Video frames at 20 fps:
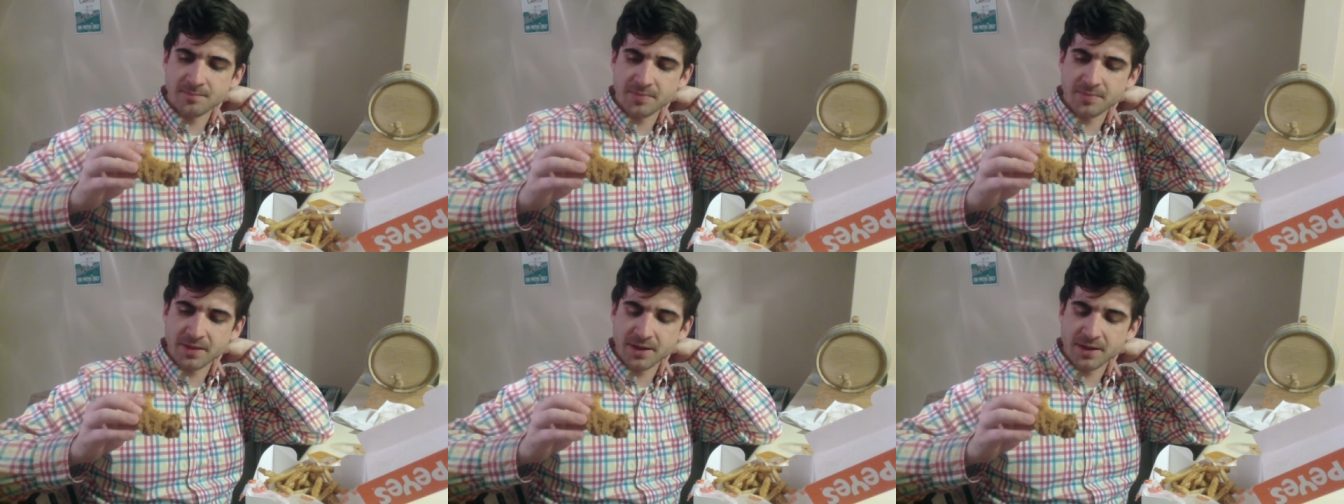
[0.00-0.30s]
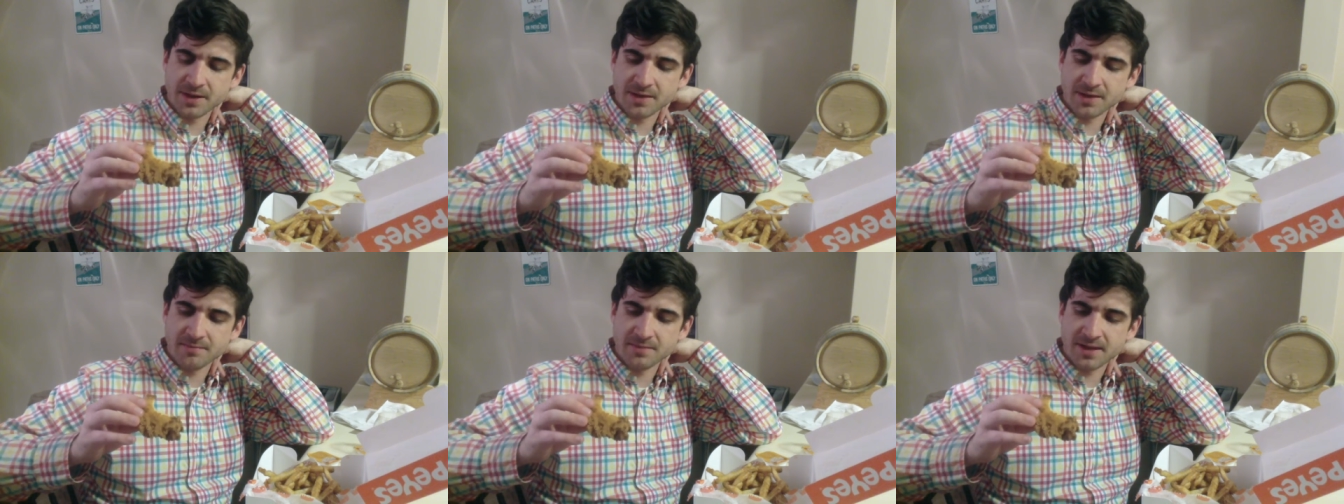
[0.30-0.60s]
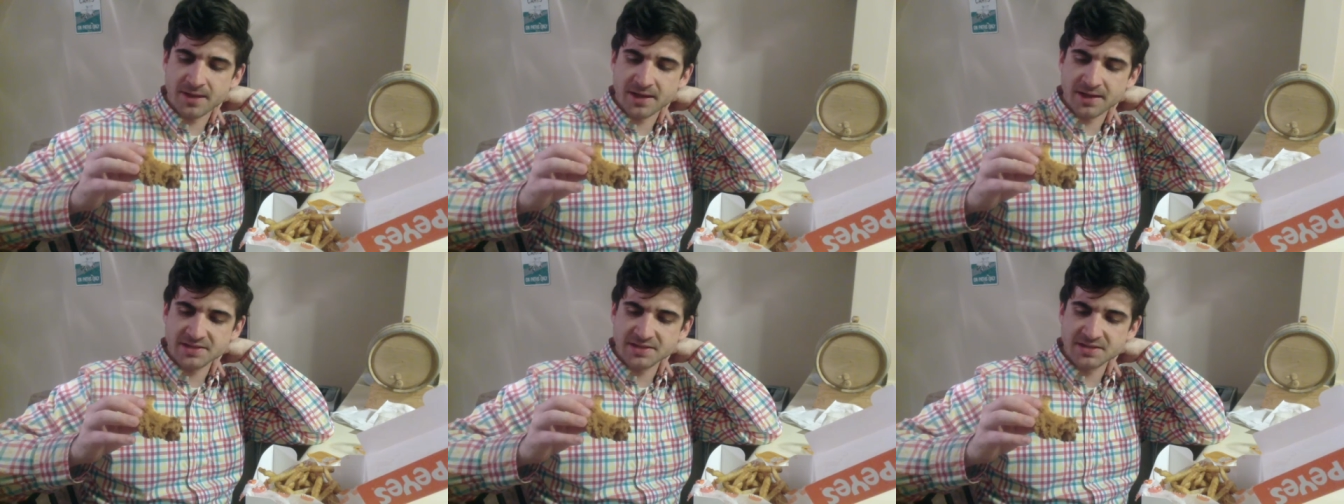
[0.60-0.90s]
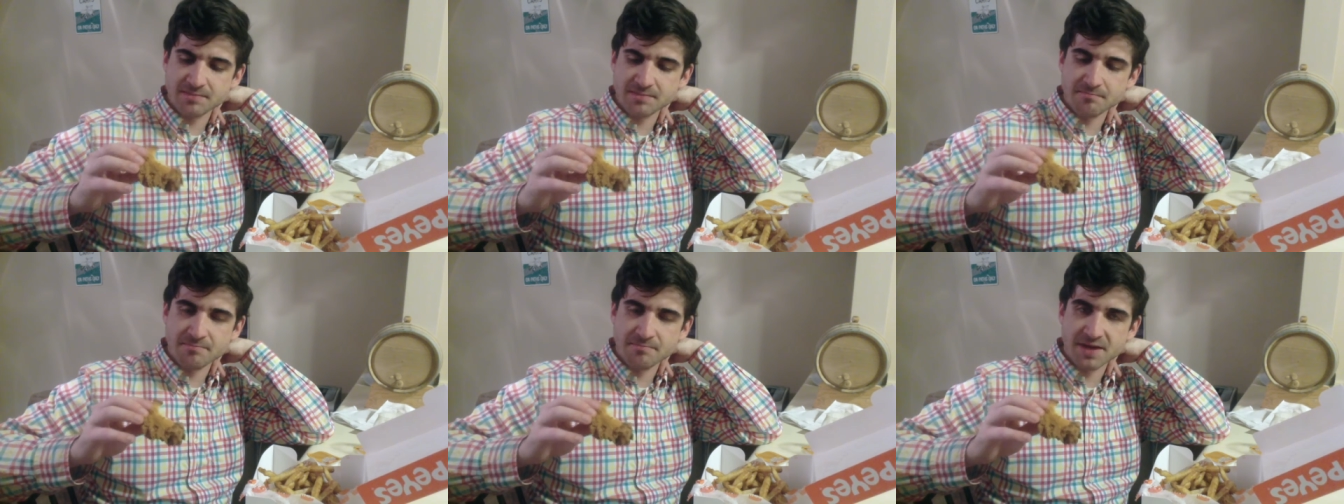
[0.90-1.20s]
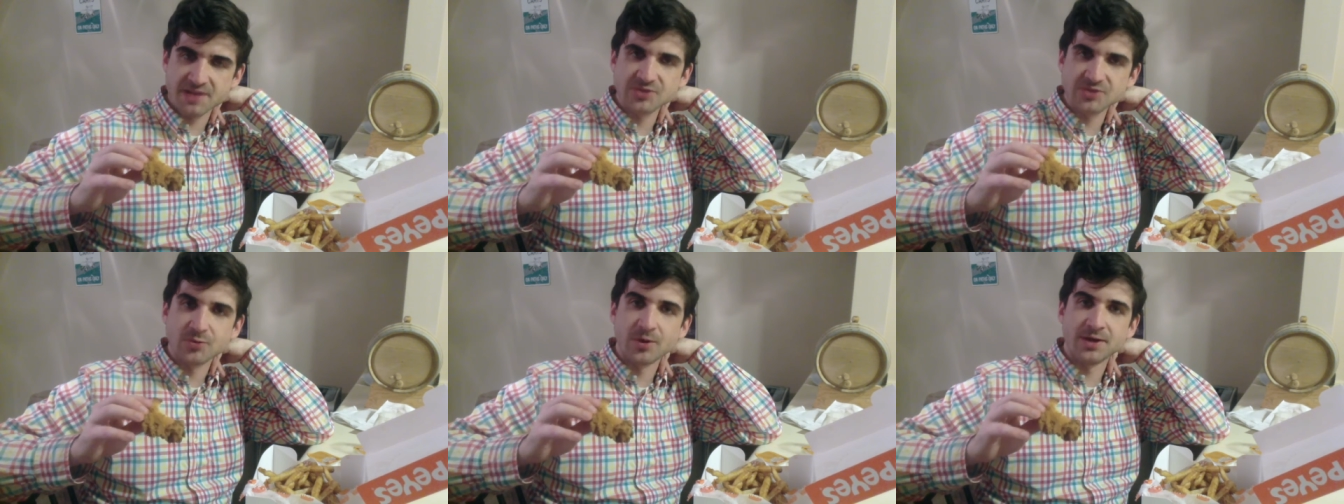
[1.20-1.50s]
Um, I guess the
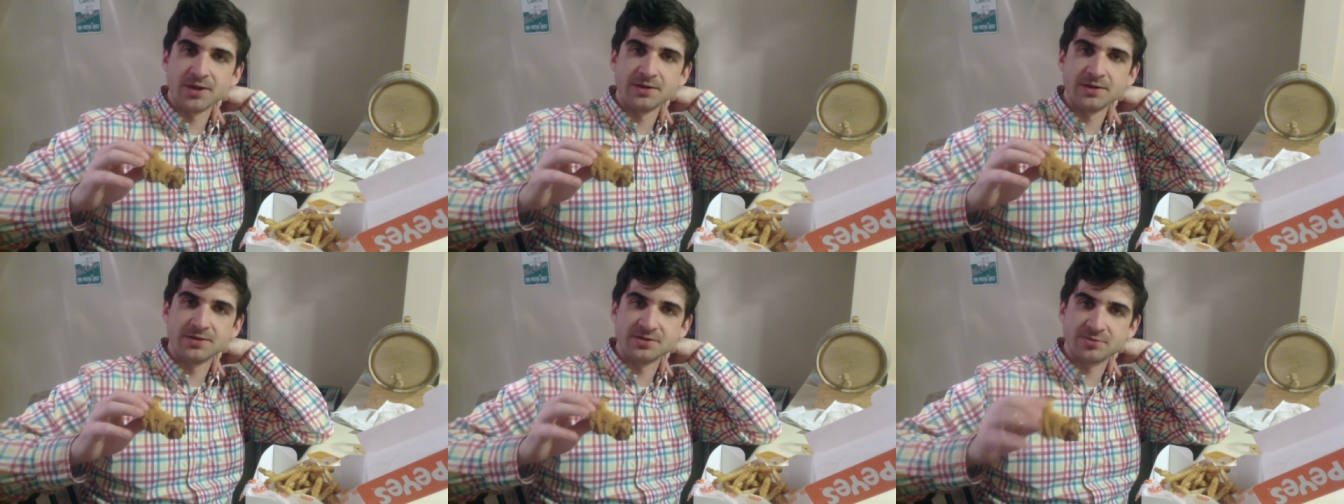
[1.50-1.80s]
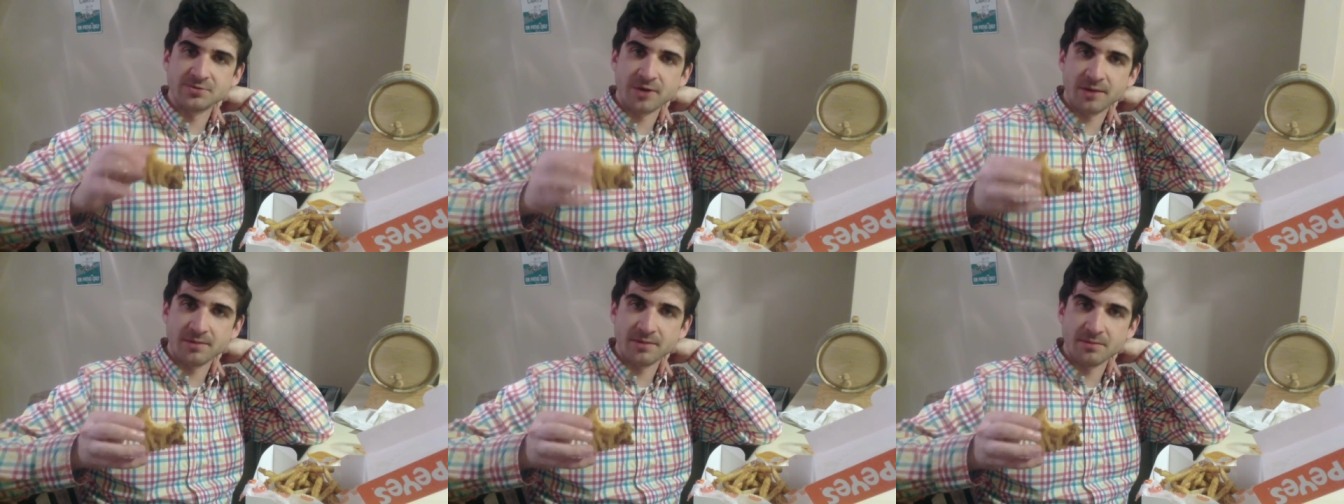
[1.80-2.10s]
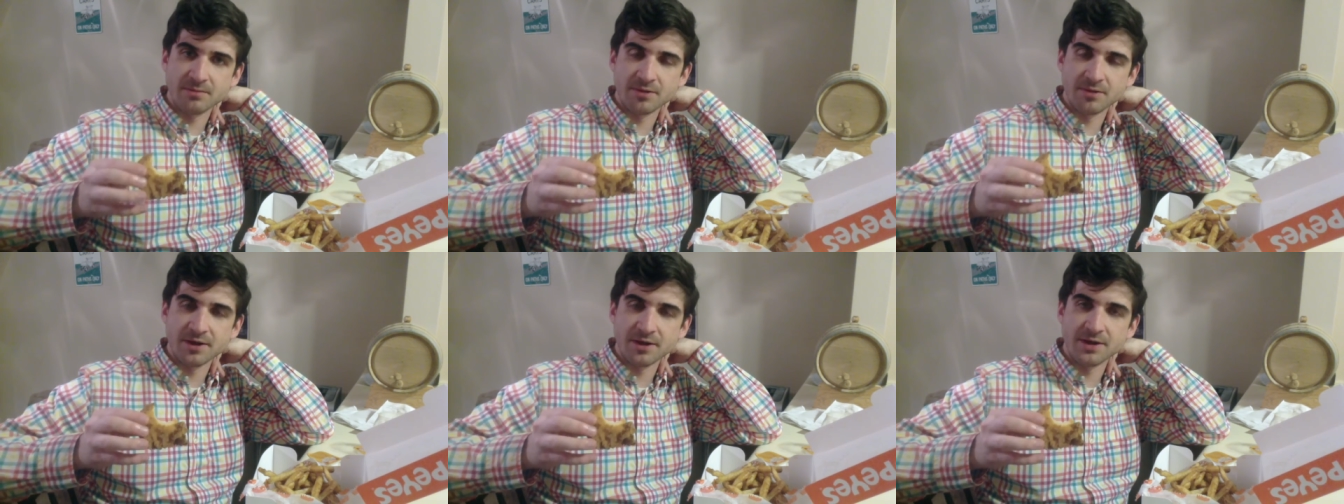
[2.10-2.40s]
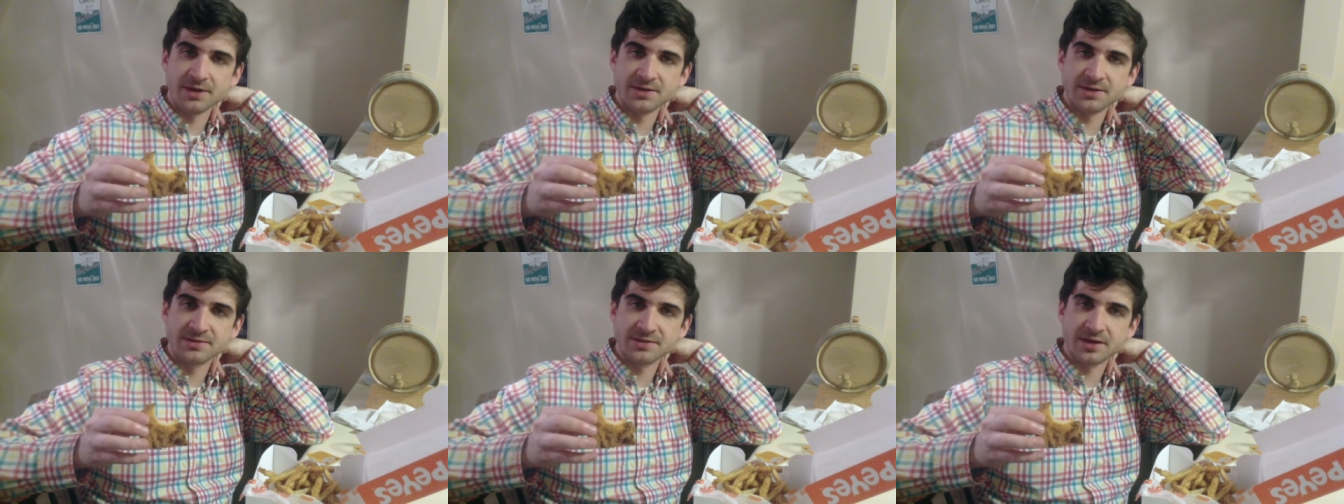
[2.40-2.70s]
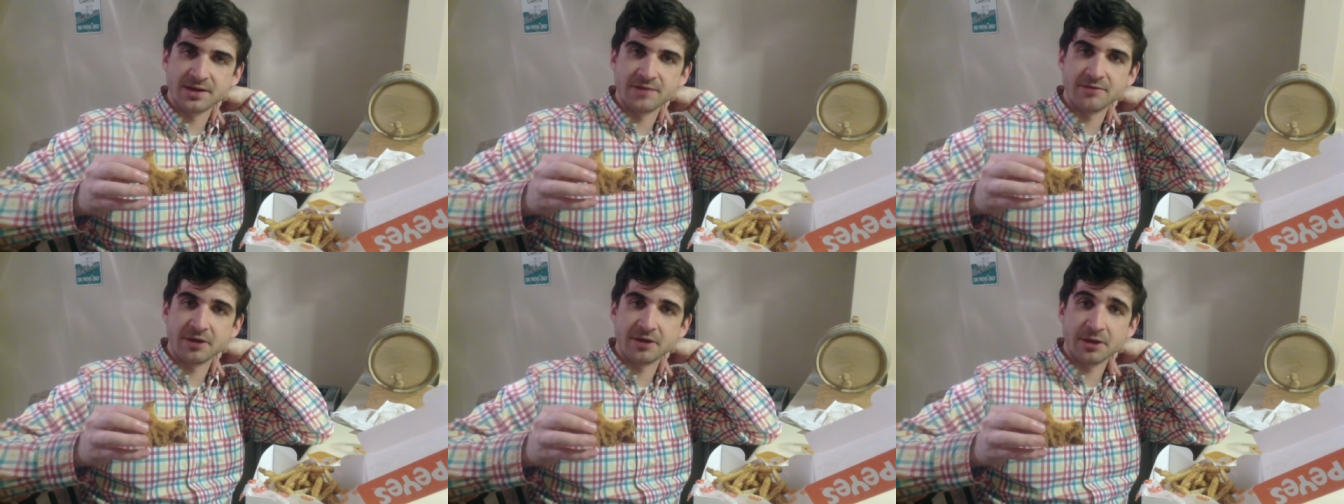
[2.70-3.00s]
best way to describe the breading is
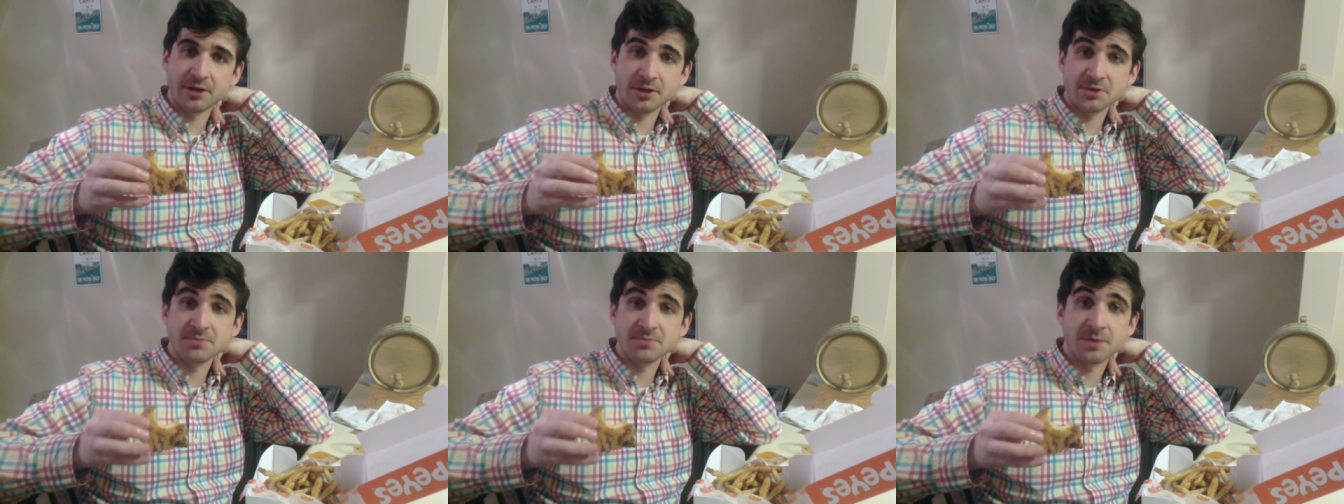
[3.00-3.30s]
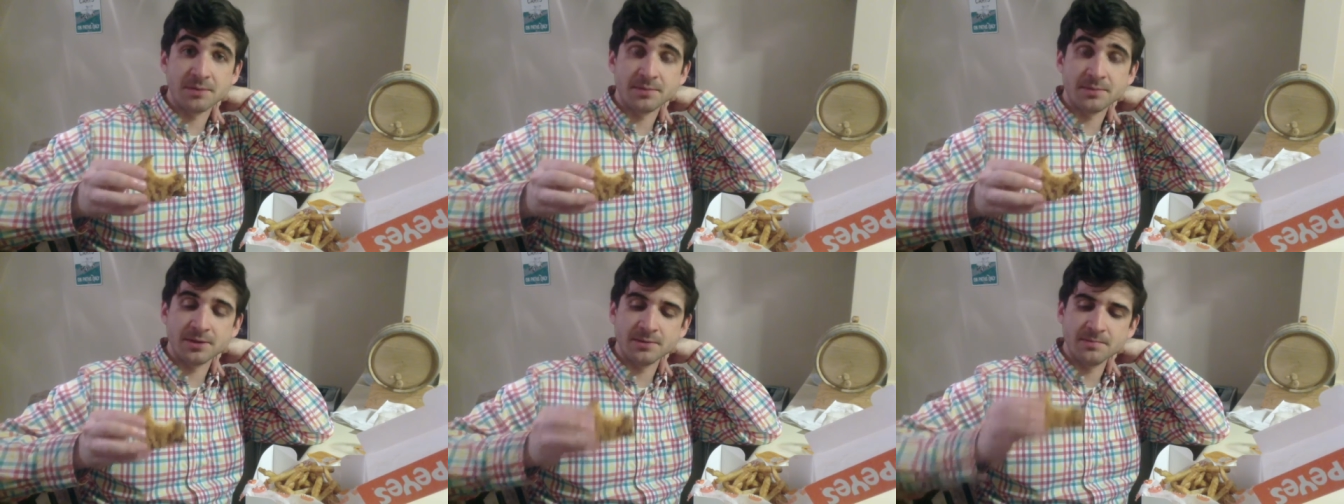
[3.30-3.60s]
kind of like a hush puppy.